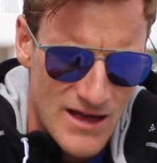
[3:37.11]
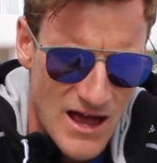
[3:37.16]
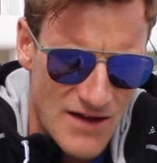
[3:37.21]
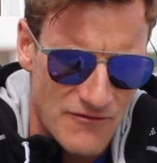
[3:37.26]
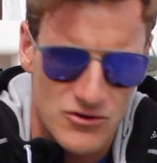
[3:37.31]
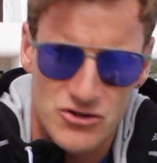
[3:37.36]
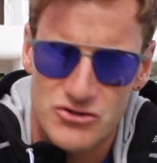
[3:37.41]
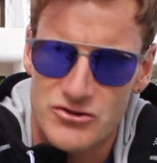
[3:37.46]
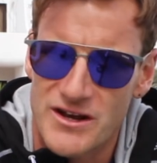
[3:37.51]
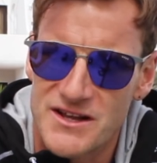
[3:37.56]

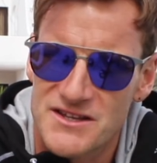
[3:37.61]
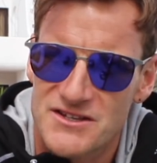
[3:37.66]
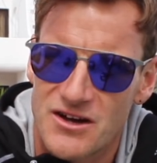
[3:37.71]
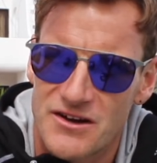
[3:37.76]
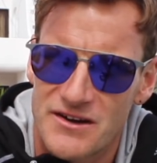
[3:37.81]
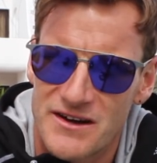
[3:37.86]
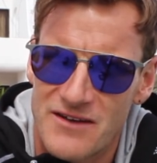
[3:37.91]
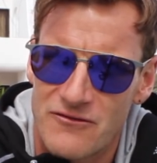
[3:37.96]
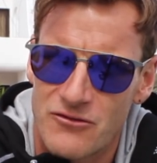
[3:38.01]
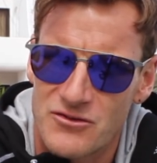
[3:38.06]
everyone trains
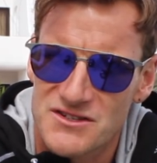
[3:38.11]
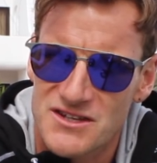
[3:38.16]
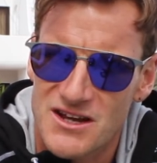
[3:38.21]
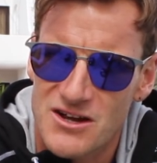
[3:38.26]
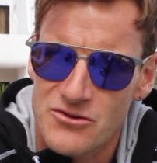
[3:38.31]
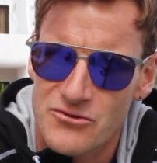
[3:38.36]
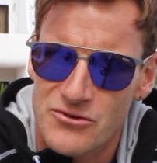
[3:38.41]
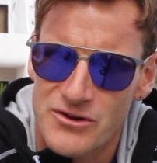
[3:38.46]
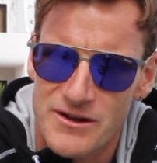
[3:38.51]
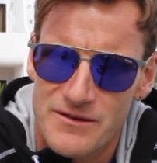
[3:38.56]
hard and everyone's
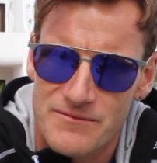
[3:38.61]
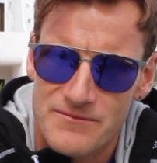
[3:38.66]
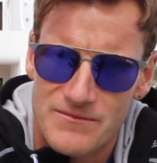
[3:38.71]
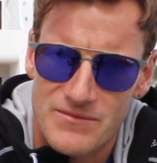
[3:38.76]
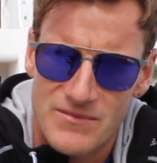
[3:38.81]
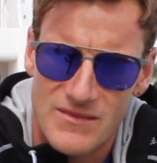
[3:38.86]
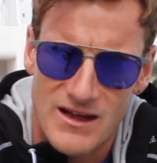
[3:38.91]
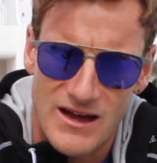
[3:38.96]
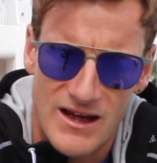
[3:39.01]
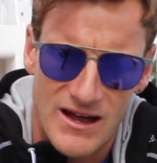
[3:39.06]
hungry,
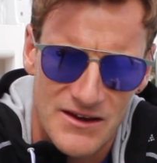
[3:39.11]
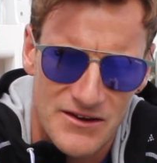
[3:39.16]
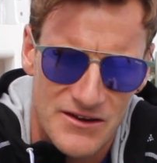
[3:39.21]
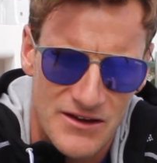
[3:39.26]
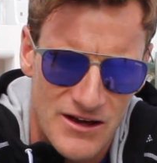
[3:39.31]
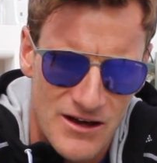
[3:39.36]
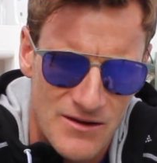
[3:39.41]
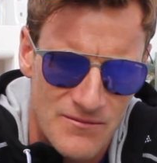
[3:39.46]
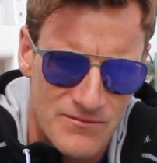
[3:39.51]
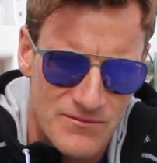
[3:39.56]
and
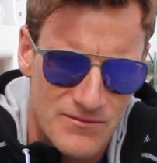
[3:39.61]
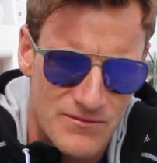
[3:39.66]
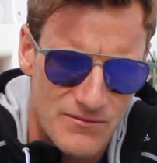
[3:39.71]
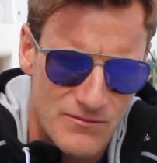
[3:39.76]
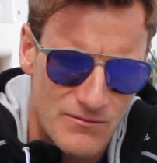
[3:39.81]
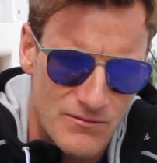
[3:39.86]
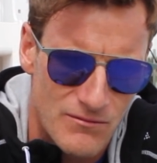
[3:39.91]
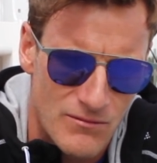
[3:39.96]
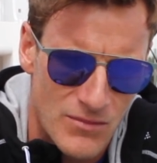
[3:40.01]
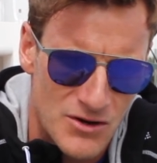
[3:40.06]

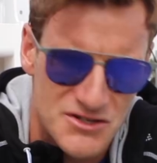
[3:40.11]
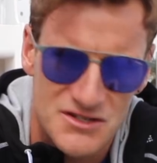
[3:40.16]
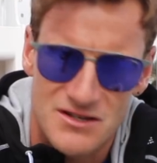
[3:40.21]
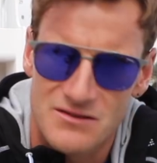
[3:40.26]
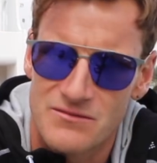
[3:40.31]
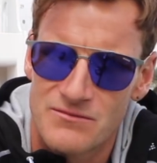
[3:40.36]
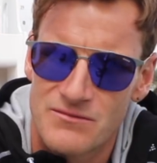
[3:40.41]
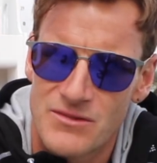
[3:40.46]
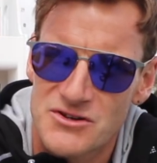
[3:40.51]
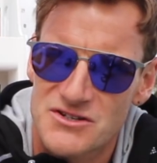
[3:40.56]
most
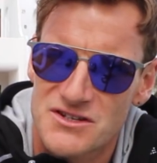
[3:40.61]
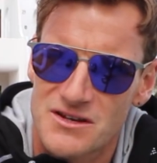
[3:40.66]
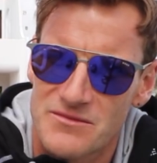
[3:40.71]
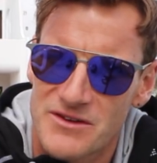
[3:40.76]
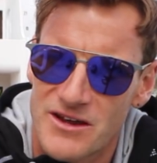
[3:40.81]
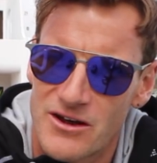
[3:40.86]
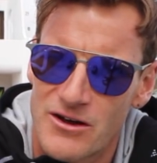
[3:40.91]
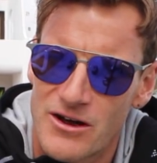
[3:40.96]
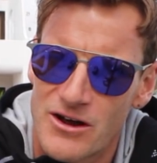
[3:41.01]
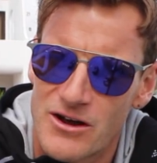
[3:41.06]
of them
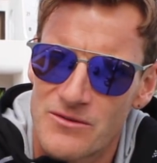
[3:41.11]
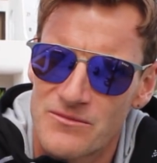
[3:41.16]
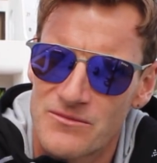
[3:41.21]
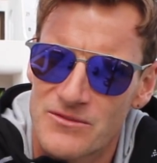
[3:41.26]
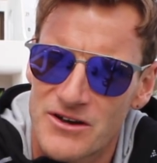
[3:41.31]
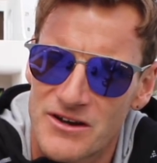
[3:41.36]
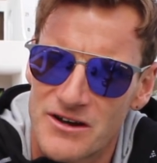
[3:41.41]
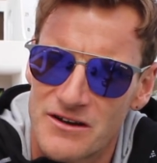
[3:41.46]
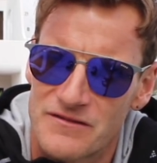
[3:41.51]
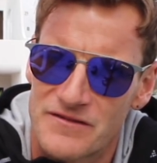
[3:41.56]
go
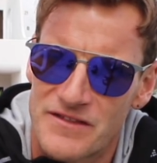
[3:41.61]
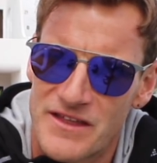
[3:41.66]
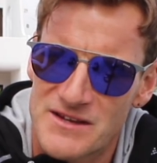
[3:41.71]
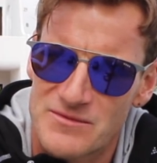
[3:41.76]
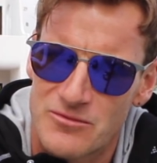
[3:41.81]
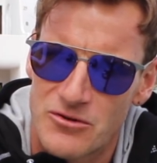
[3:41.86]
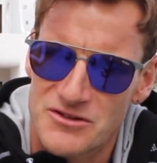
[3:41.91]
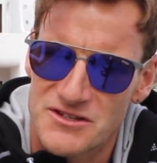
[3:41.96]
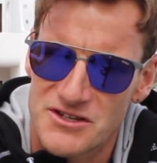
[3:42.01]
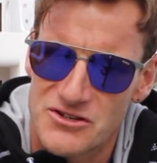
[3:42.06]
home kind of
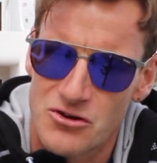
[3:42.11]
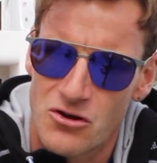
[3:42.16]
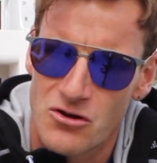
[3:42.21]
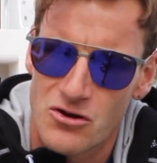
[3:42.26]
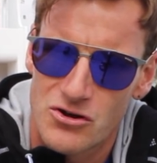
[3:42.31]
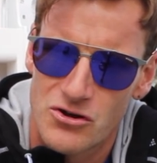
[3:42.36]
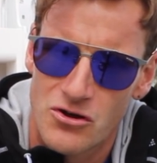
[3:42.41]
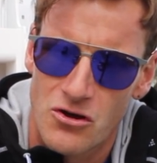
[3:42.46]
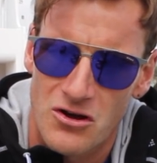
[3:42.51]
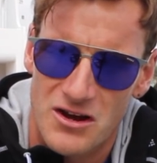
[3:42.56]
disappointed,
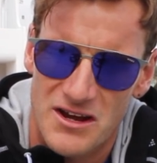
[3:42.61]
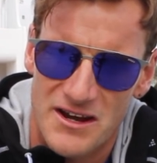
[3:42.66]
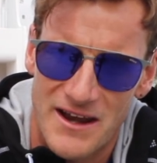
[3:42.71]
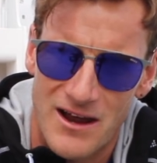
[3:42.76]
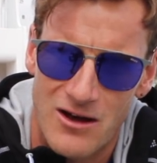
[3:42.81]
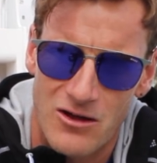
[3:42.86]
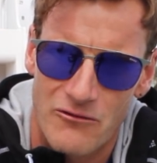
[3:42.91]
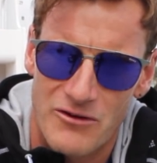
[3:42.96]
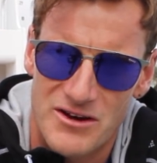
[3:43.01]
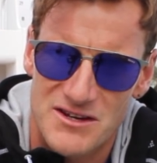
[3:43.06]
not getting
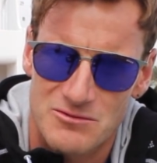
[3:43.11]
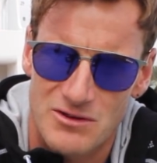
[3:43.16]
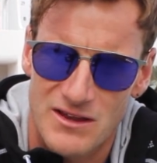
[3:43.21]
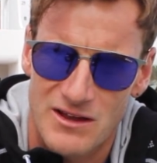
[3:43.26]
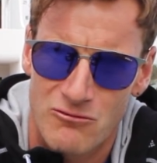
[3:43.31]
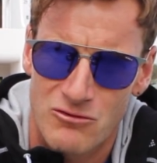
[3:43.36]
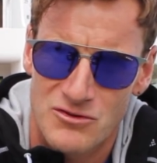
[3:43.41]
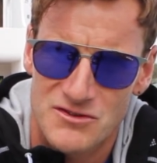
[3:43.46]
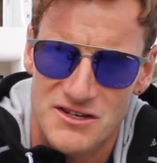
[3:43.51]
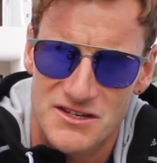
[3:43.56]
out of the race what
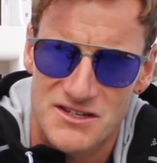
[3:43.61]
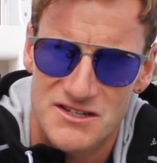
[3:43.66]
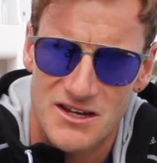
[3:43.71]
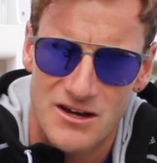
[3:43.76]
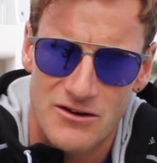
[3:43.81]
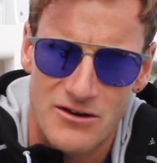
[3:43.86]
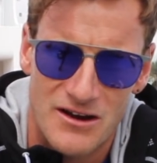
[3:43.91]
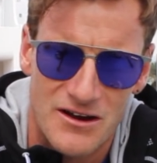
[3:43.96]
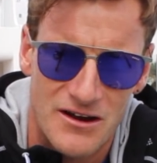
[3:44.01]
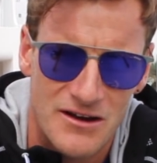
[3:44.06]
they wanted.
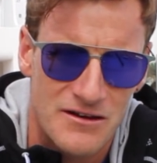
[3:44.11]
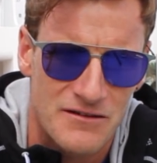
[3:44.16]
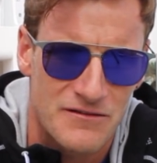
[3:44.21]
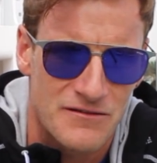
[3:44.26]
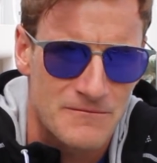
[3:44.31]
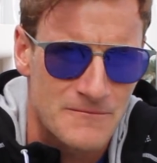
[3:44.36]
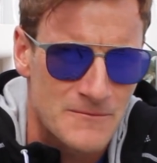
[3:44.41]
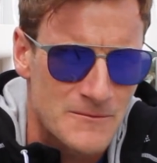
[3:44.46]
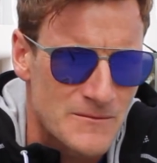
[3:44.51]
So I kind of,